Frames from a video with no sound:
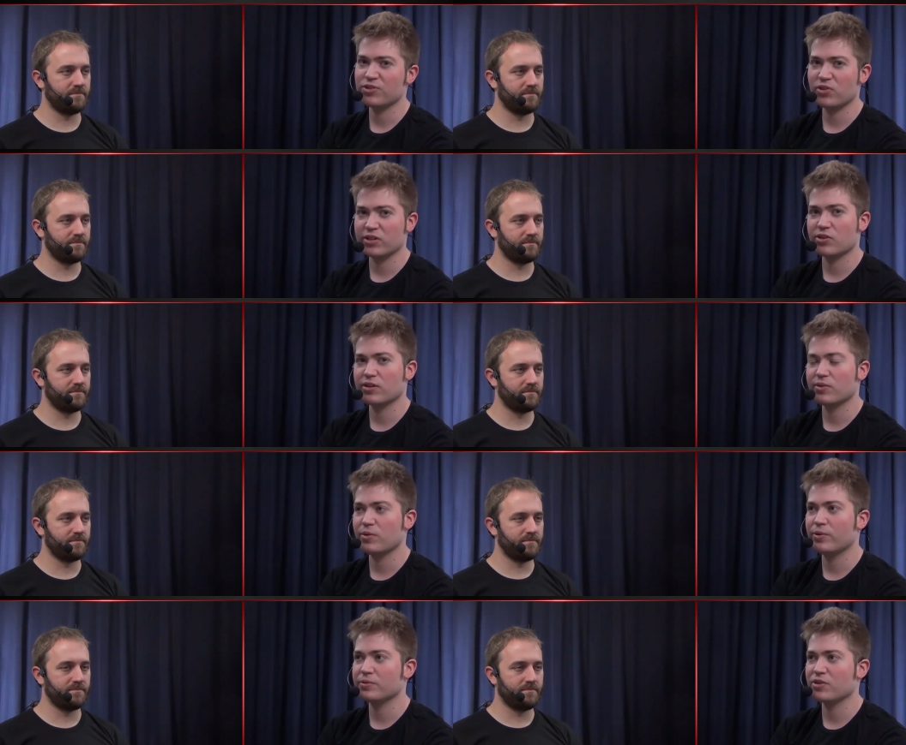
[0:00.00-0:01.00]
Speaker 1: a select
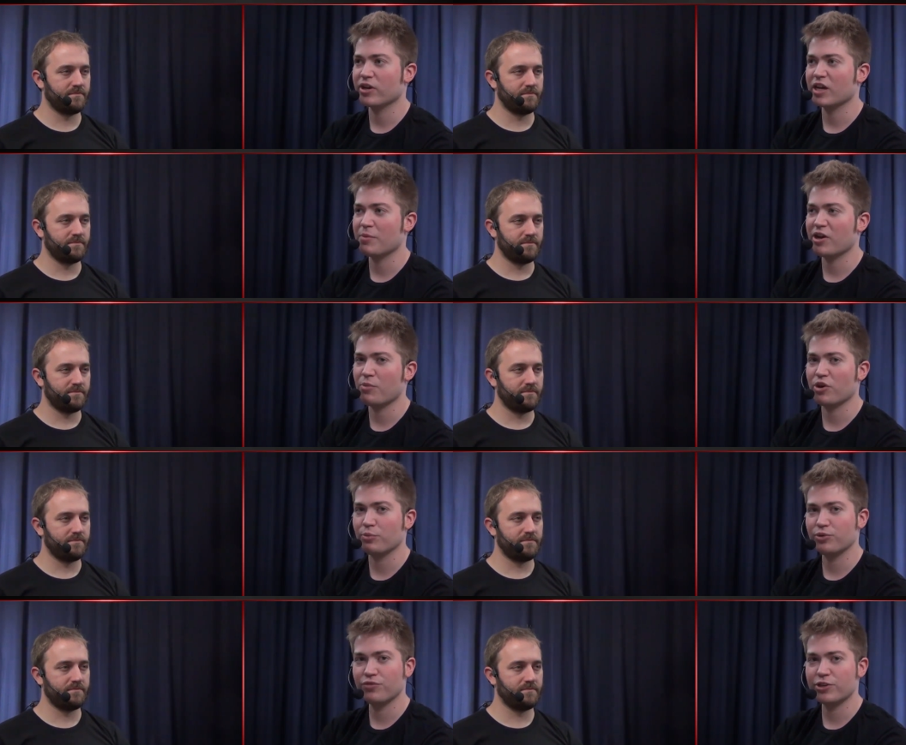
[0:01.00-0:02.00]
article talking about a on a
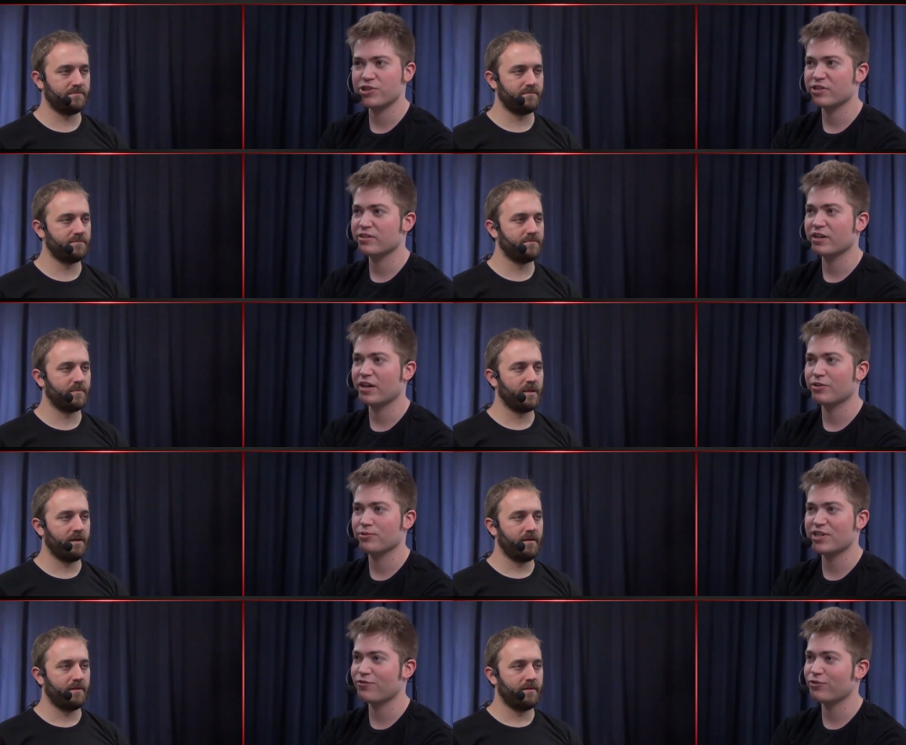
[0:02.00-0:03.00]
blue version. Uh, there
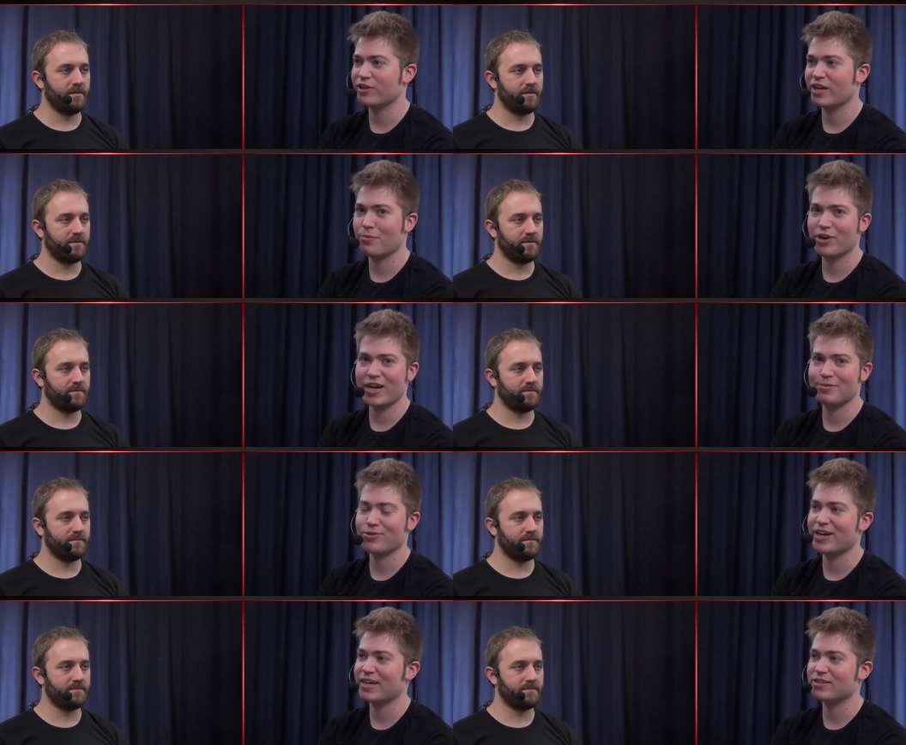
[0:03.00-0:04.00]
was definitely a couple games
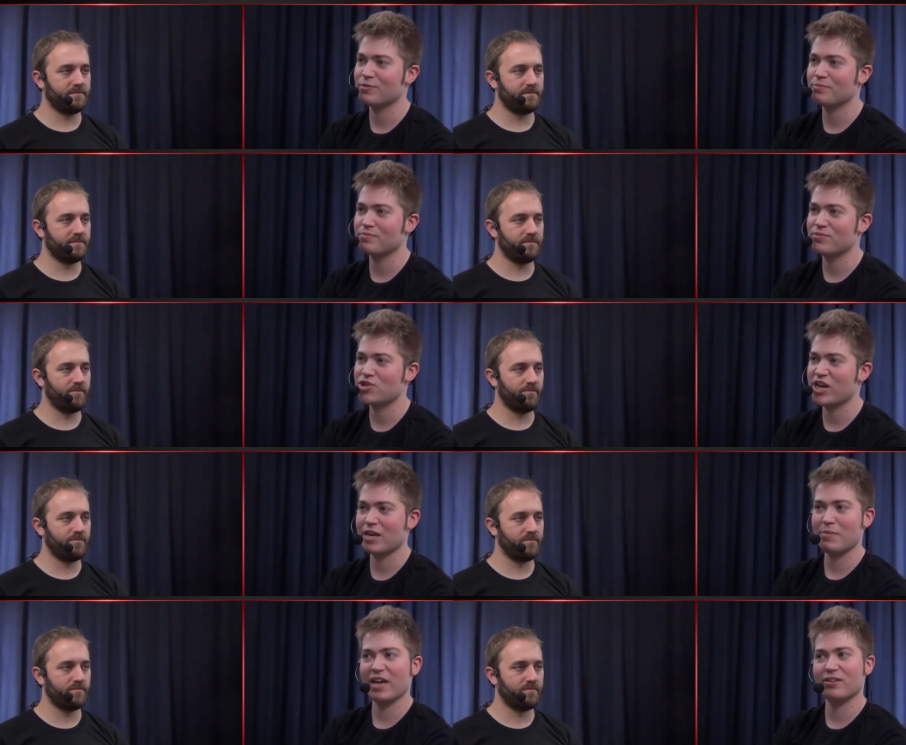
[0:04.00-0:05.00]
where I had some
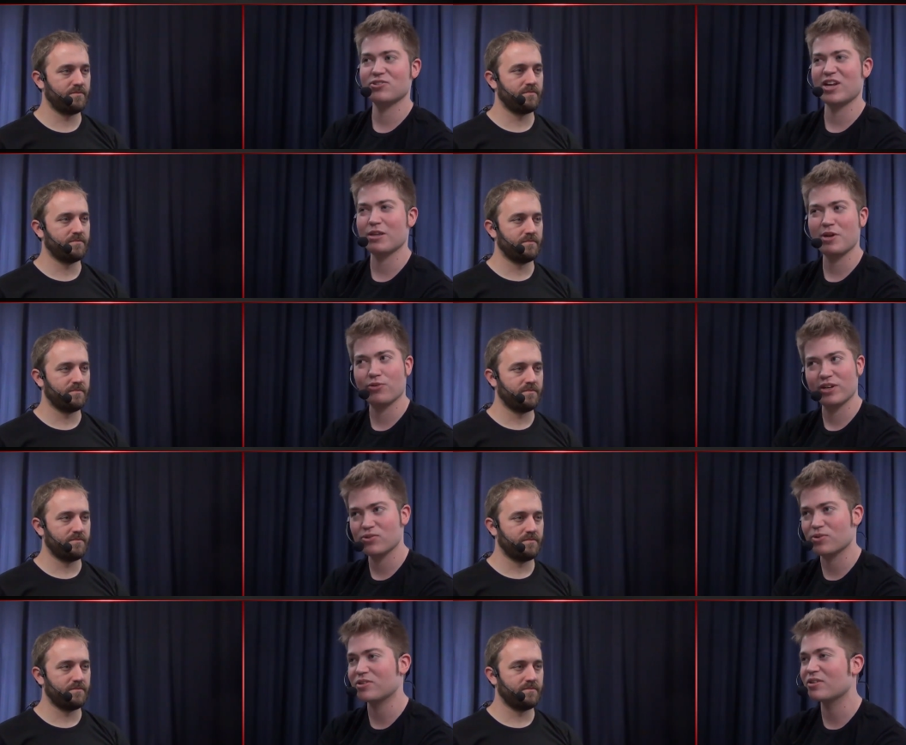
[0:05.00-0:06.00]
shaky mana. There's not that many red
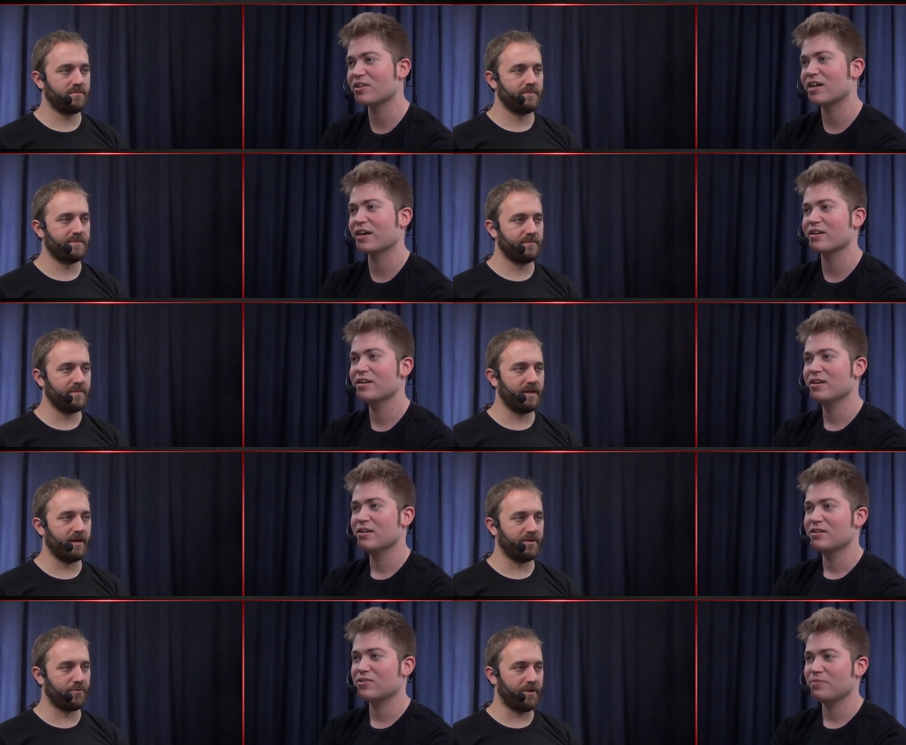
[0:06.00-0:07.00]
sources
Speaker 2: in the deck.
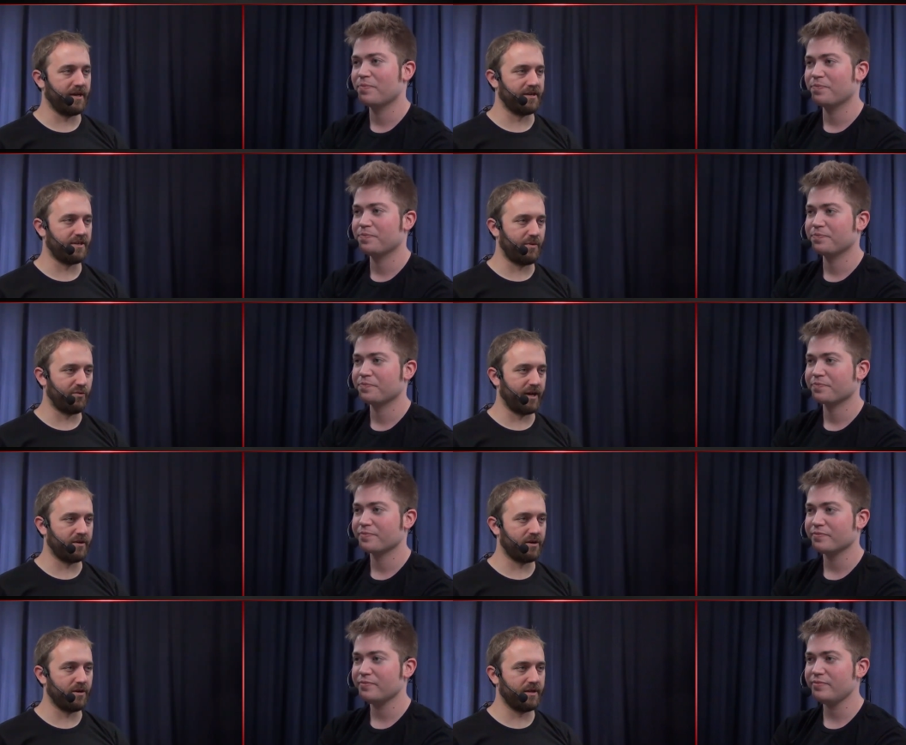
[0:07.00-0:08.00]
Yeah, and you're so, playing a double red
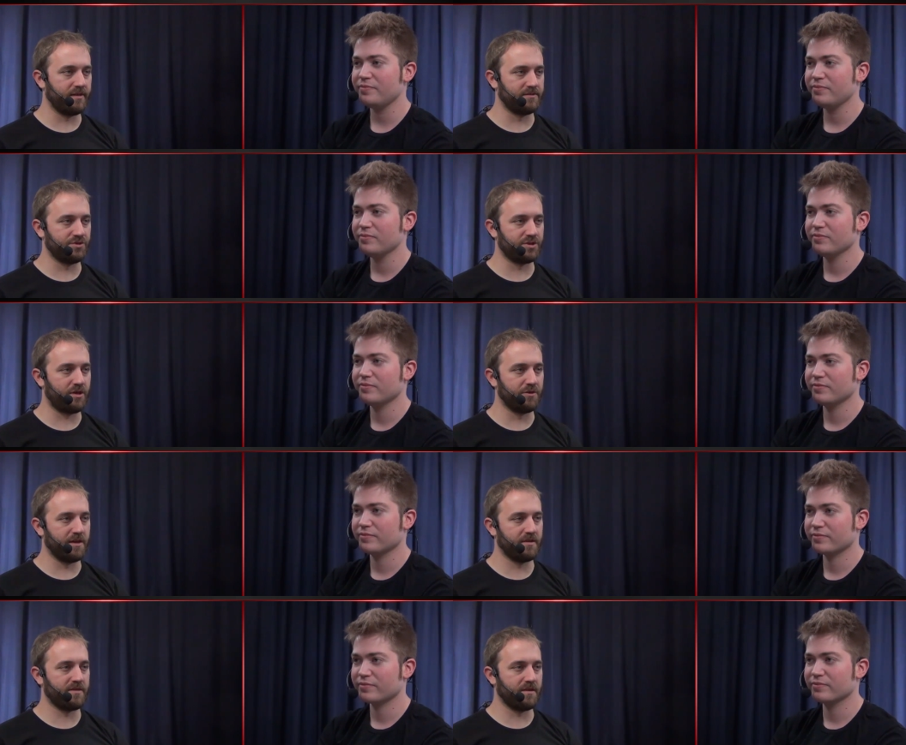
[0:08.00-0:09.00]
card in
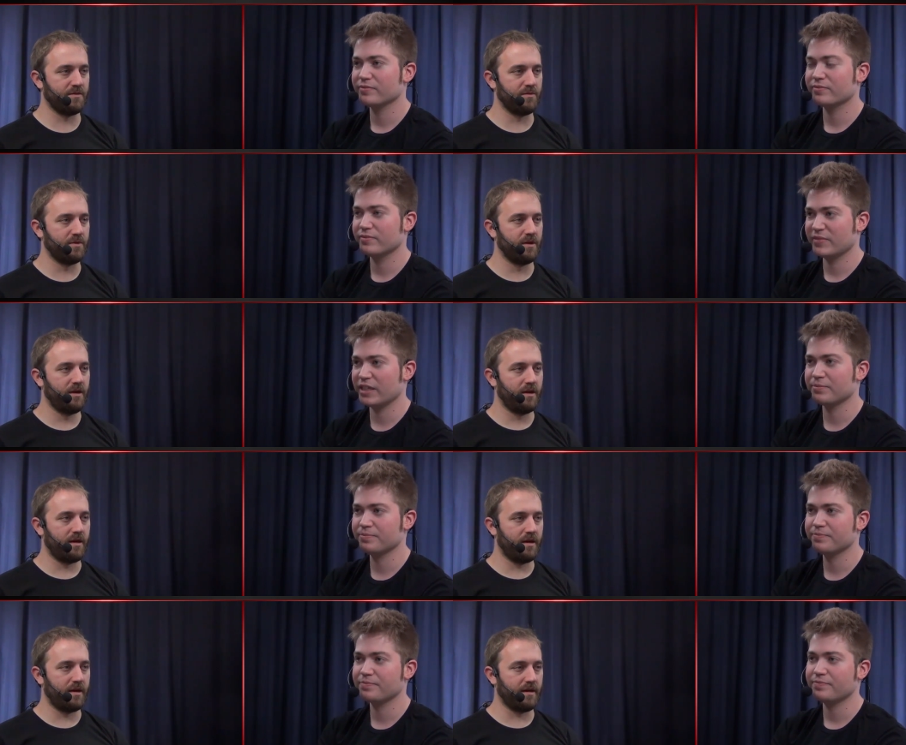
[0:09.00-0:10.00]
Chandra, so yeah,
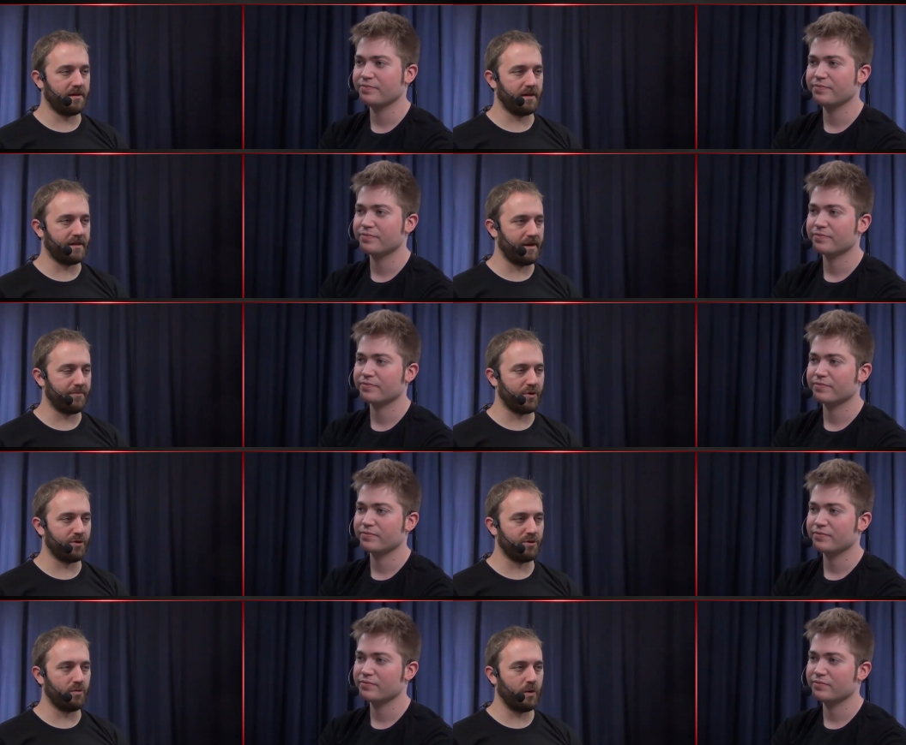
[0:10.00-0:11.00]
uh, and, and, that
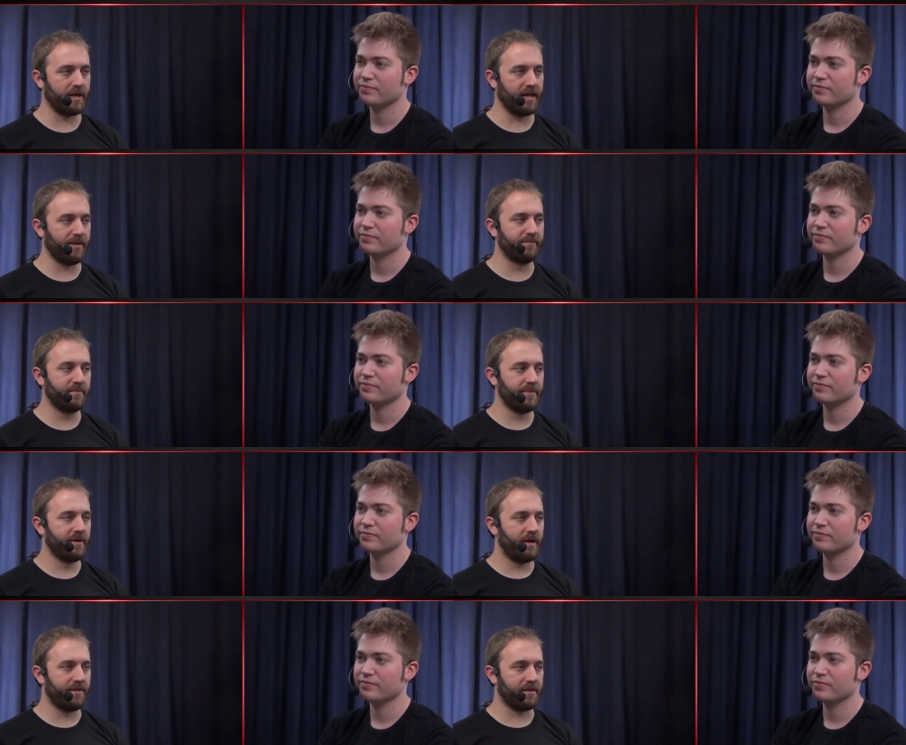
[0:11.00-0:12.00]
burned you on game. I